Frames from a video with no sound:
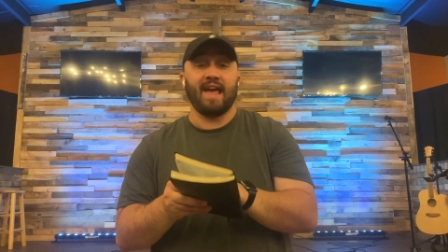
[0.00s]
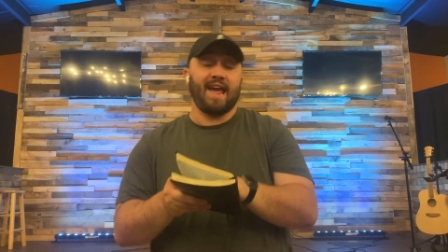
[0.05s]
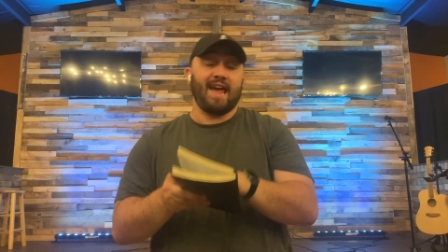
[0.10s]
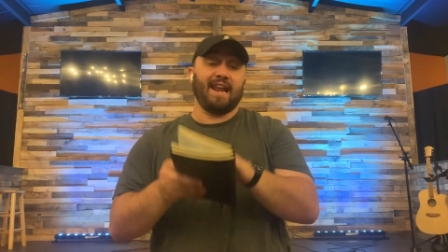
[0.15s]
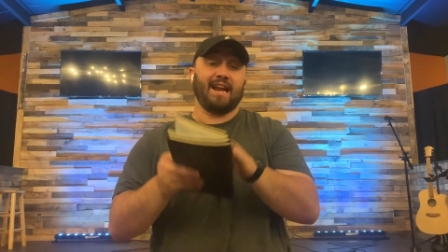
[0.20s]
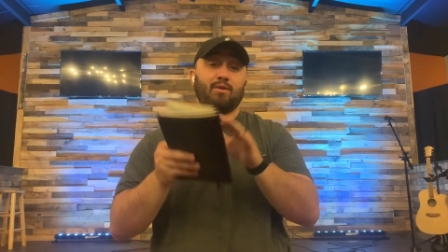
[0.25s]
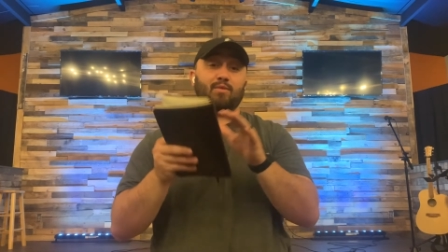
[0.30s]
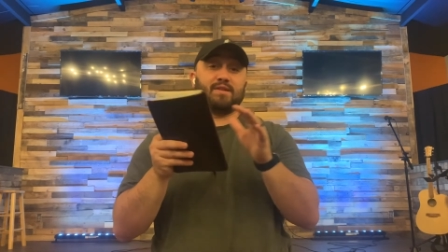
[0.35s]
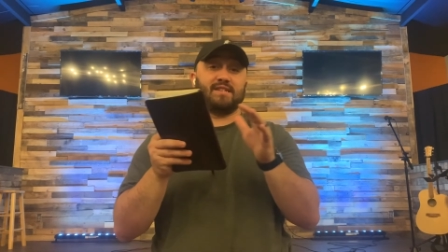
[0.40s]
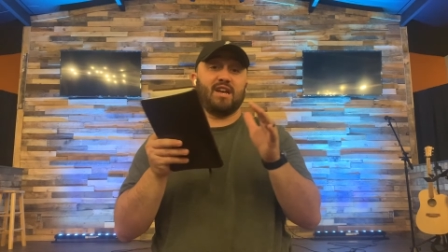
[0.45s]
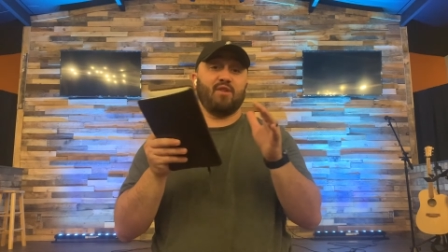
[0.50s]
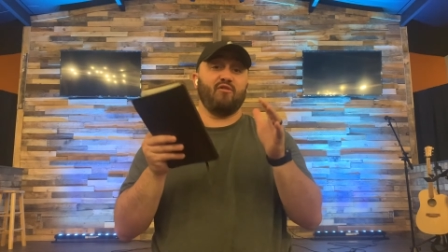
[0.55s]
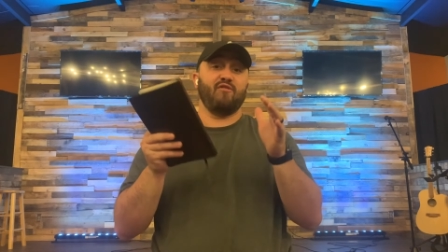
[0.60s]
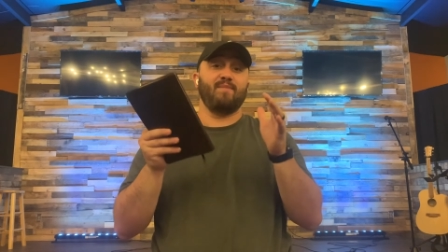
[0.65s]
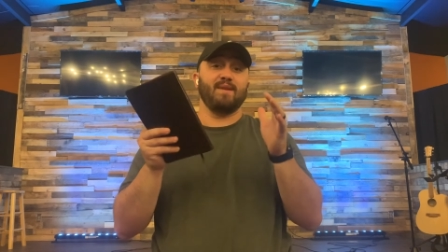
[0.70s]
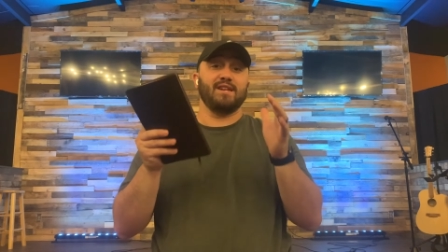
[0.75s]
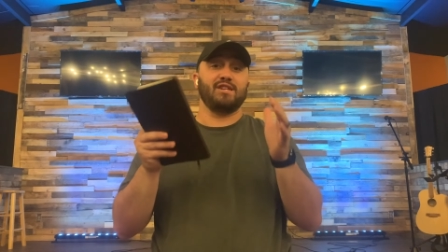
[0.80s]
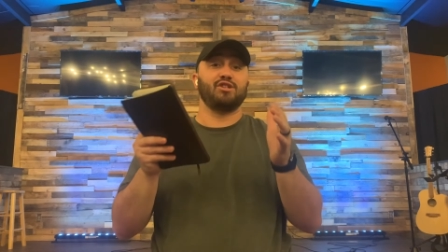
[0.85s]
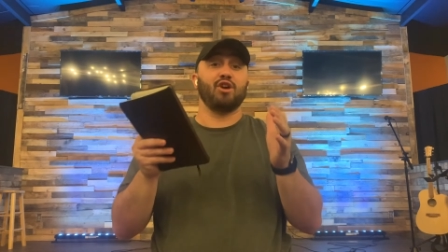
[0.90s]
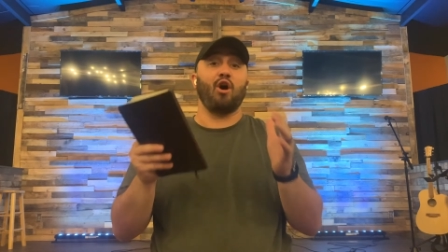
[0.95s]
Like we said, we've
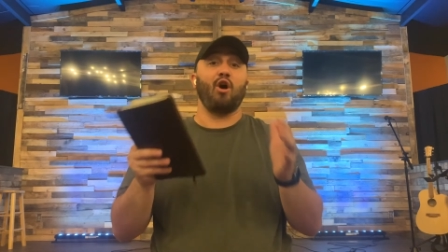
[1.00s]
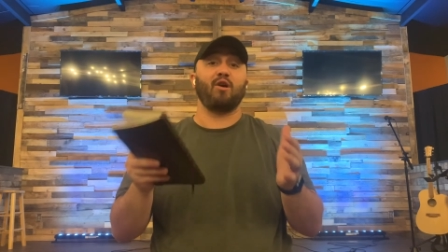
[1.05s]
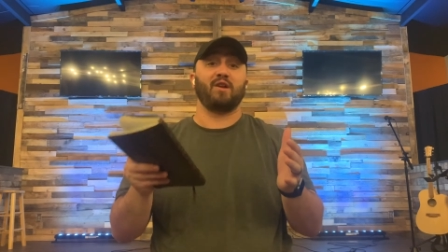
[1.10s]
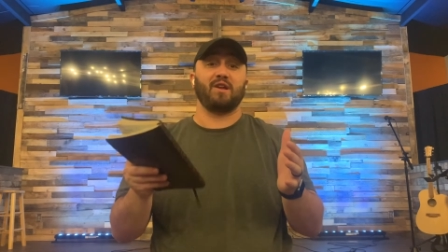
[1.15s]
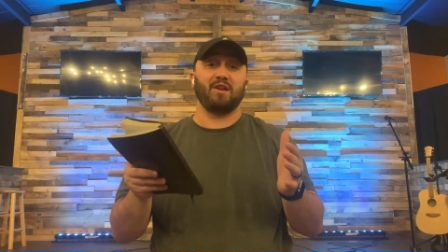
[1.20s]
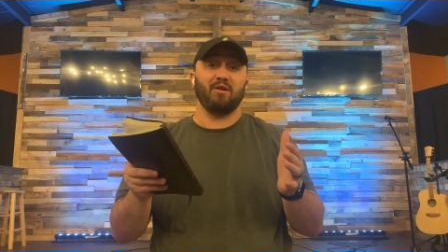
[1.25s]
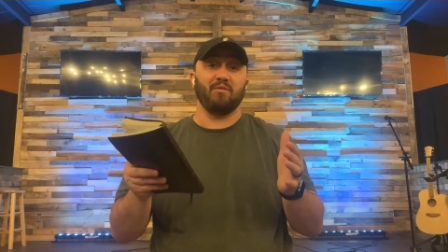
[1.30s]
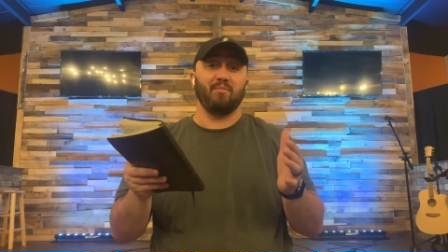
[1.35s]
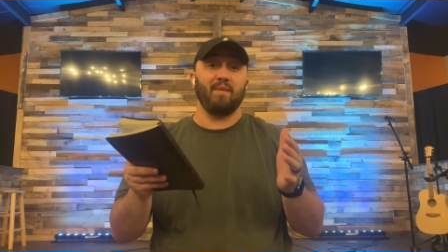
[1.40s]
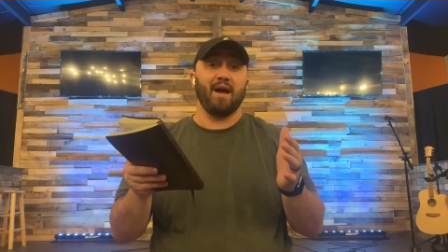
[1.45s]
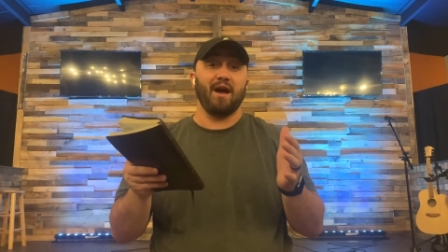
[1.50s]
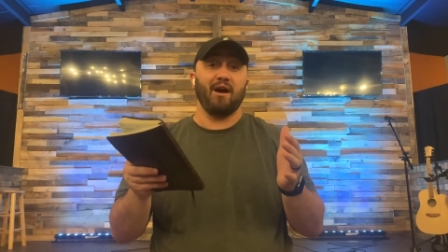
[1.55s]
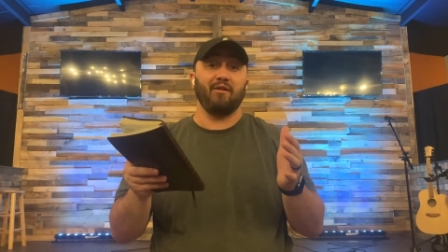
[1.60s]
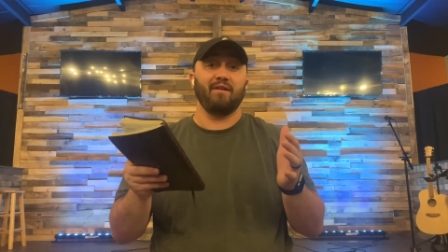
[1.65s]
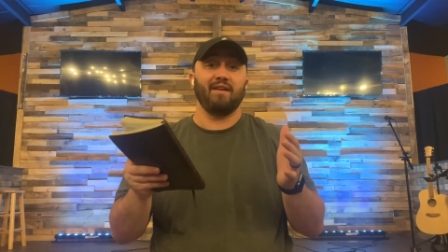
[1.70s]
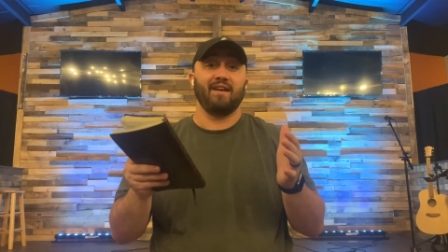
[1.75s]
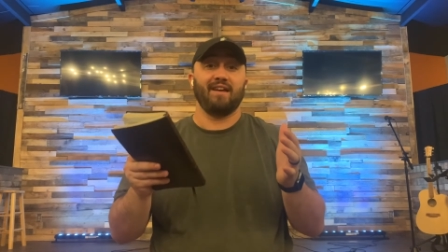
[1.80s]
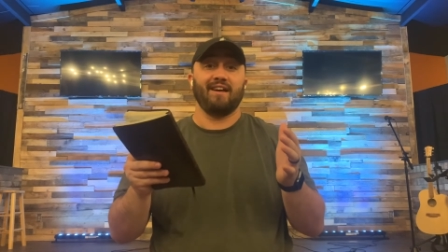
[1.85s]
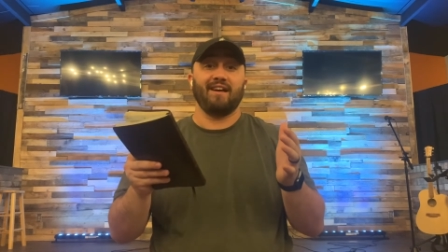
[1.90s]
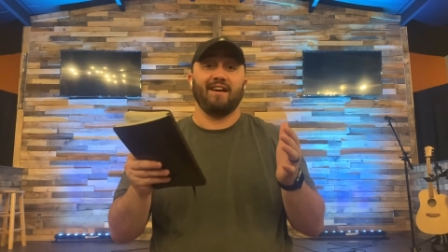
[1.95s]
been talking
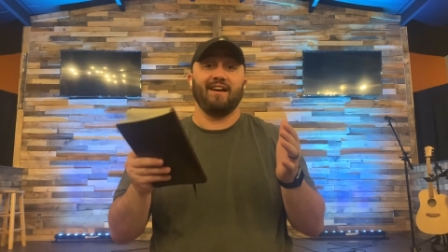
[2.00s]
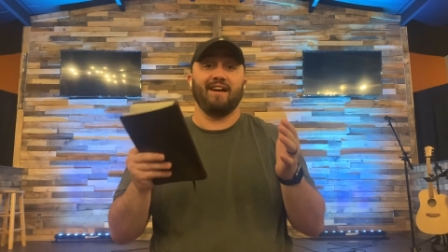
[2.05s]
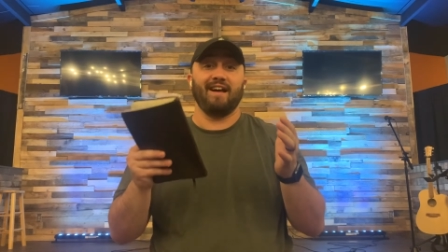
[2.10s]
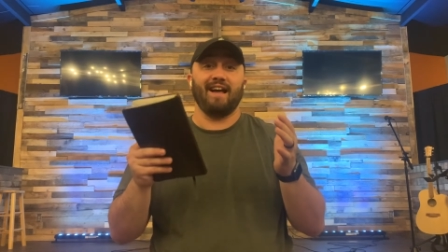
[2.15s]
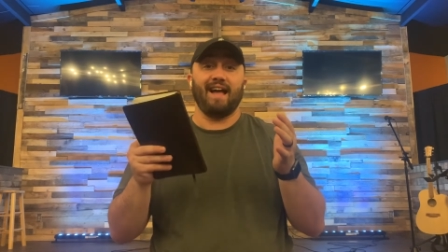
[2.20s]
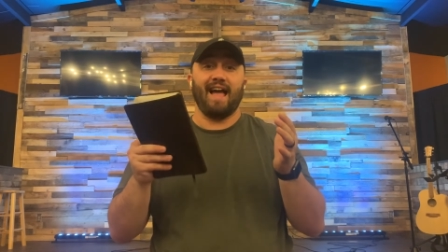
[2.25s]
about uh,